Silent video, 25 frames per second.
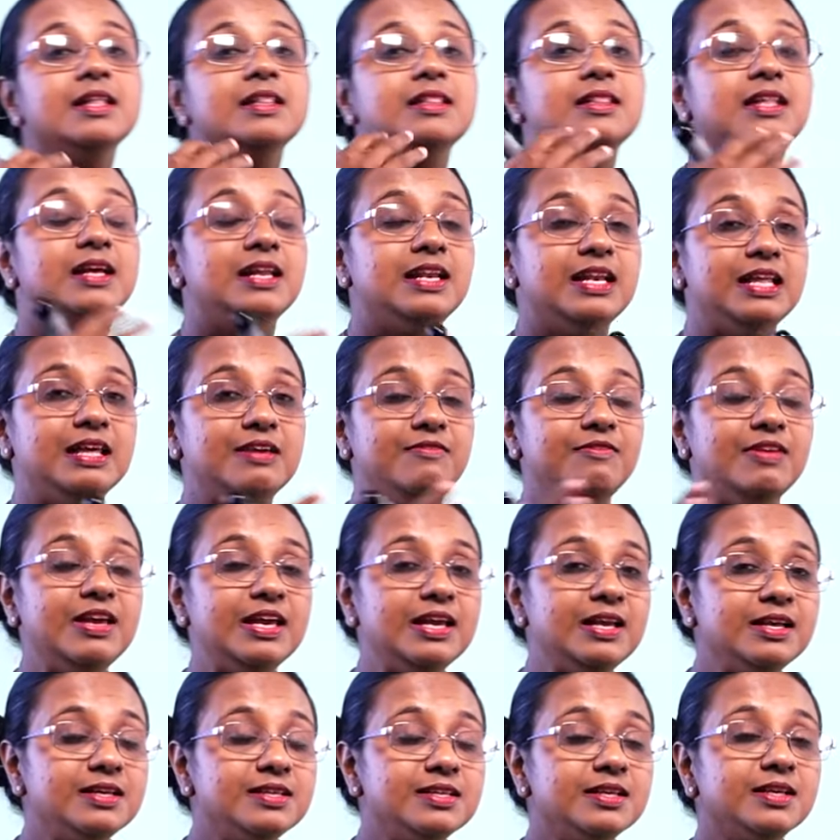the
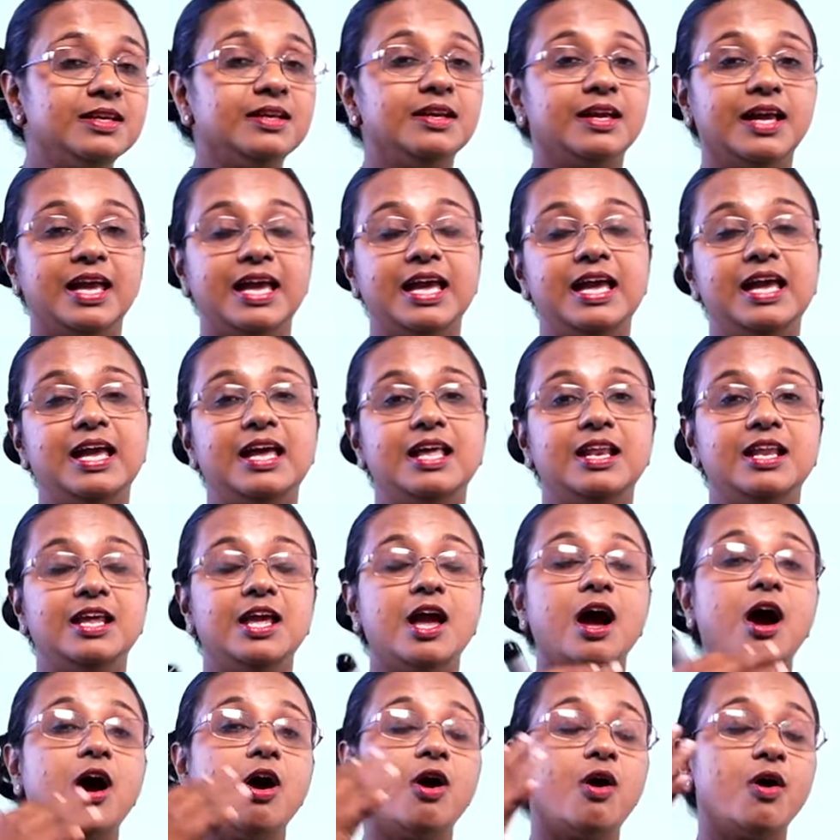living
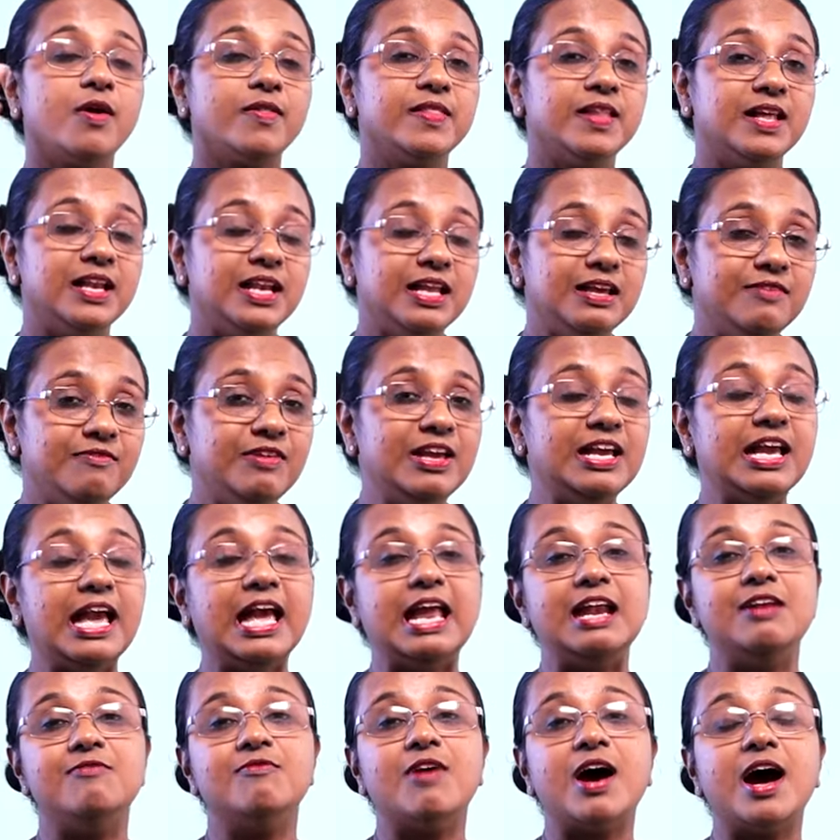area or the living
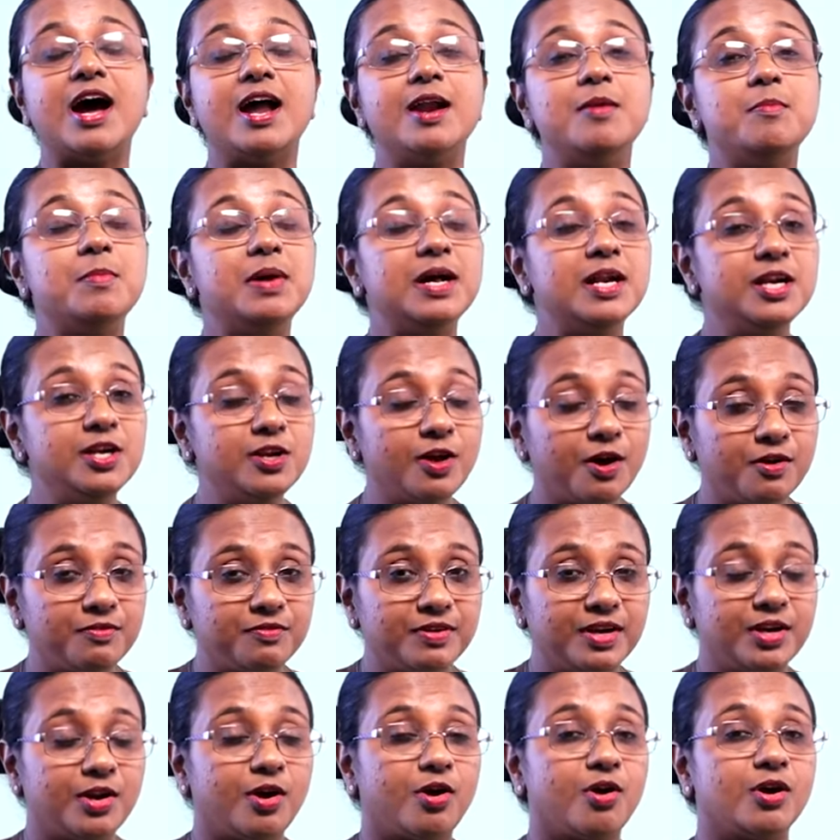environment of
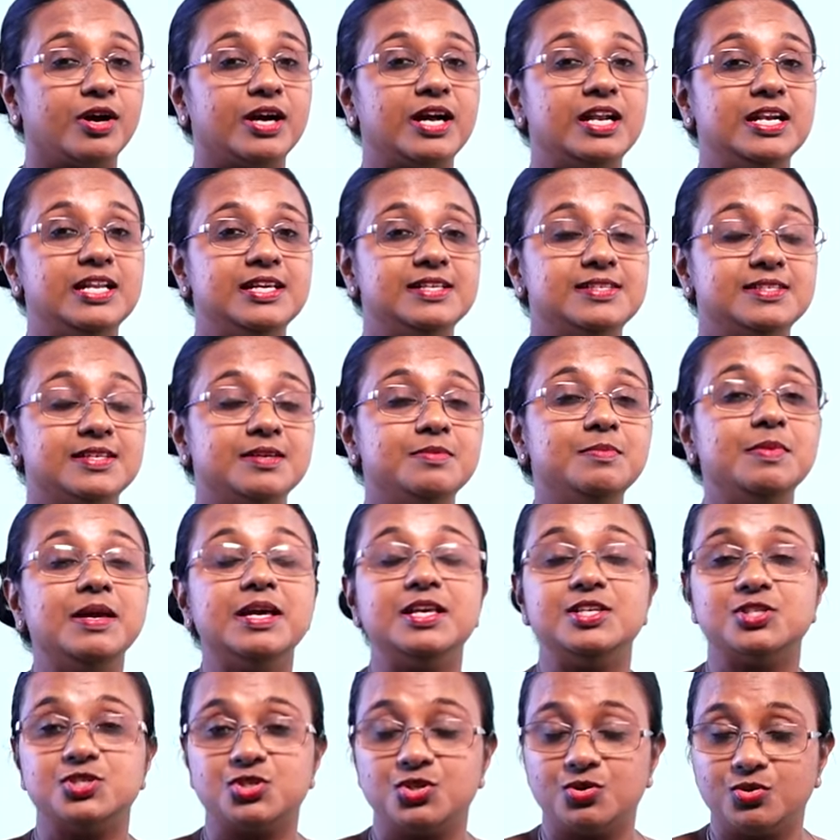an organism
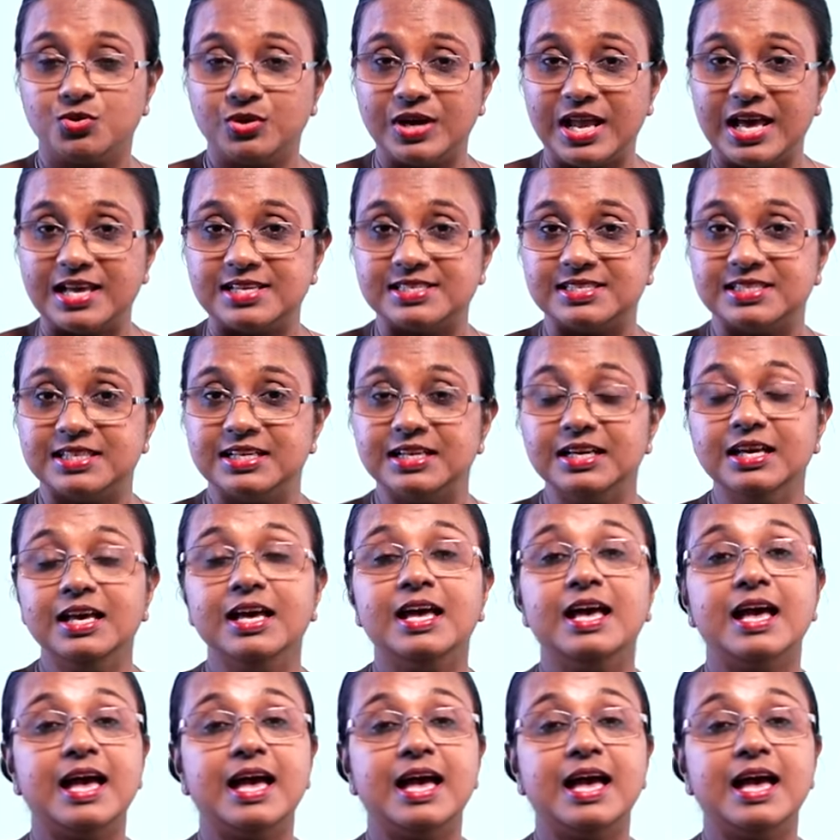is known as the